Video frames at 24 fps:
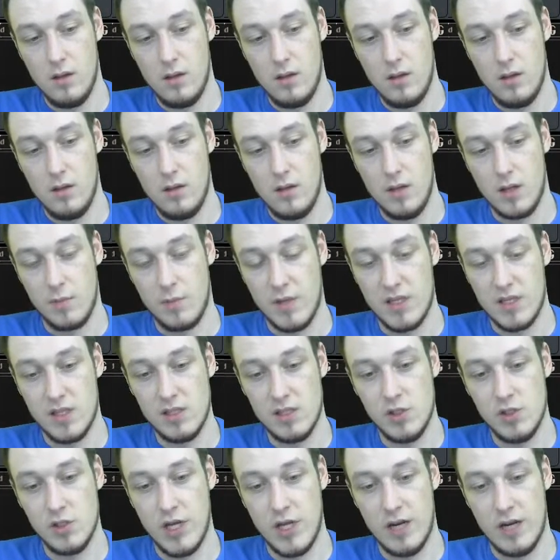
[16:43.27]
Like my
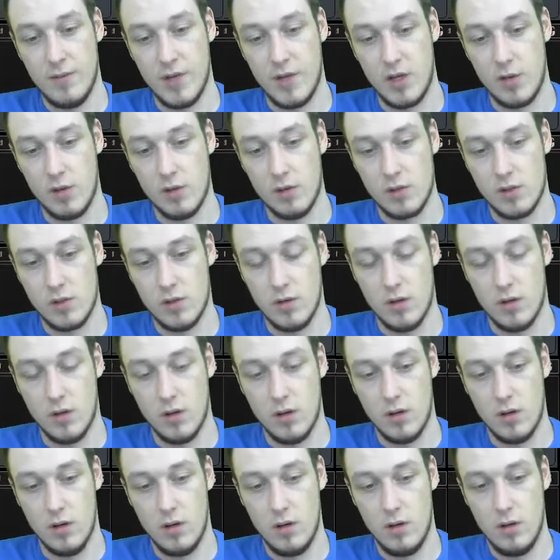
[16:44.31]
Disenchant and my Ghost
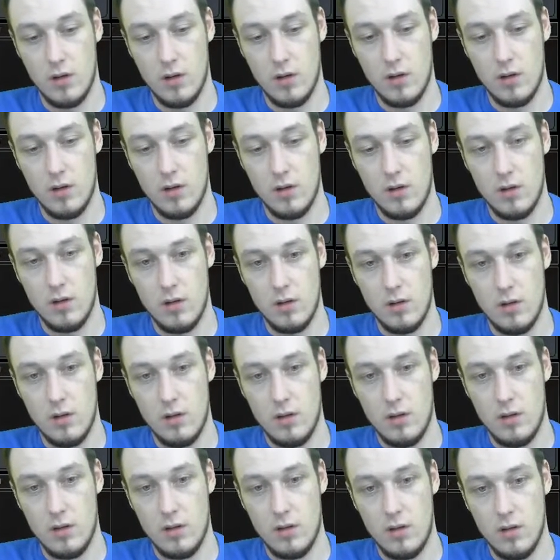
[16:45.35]
Quarter
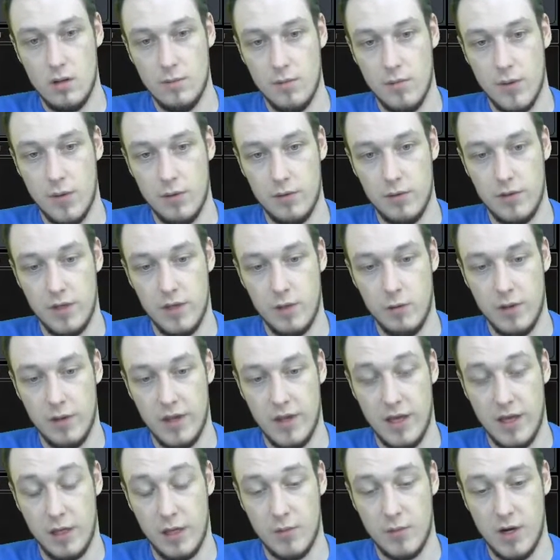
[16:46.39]
both deal with
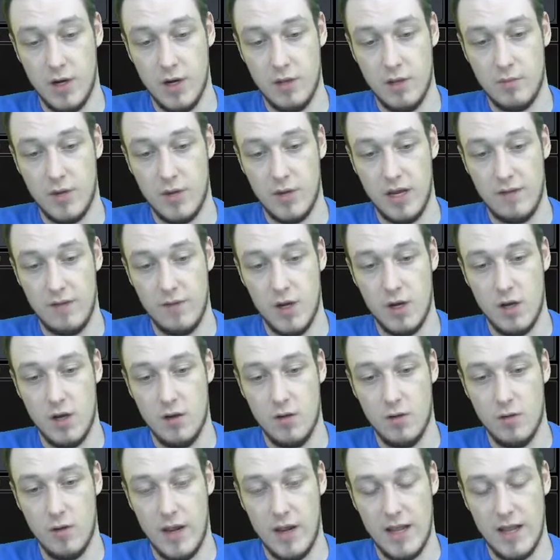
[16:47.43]
Inkmoth, but I have
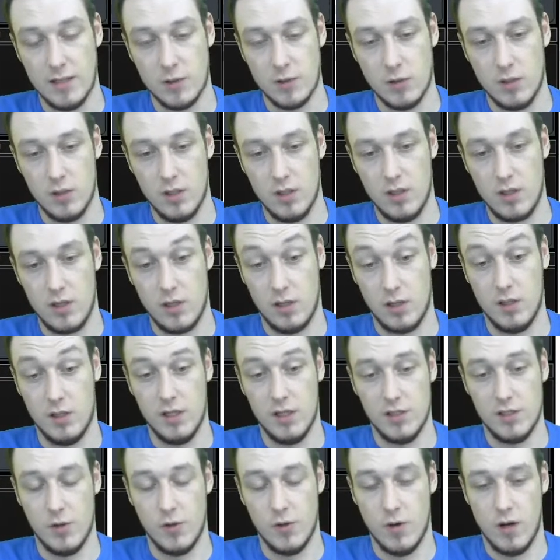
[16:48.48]
no answer to like a
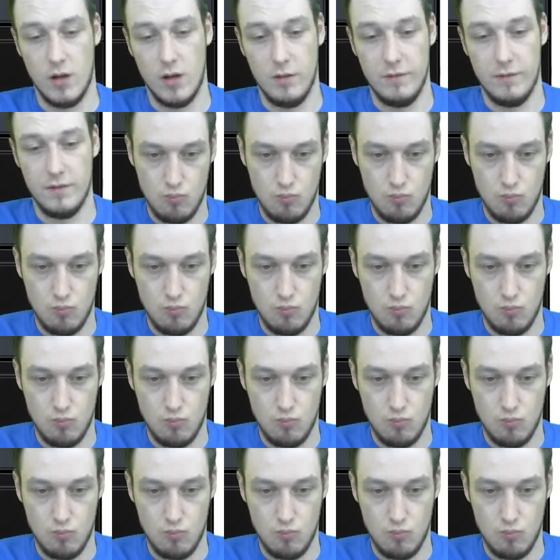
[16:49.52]
Glistener Elf.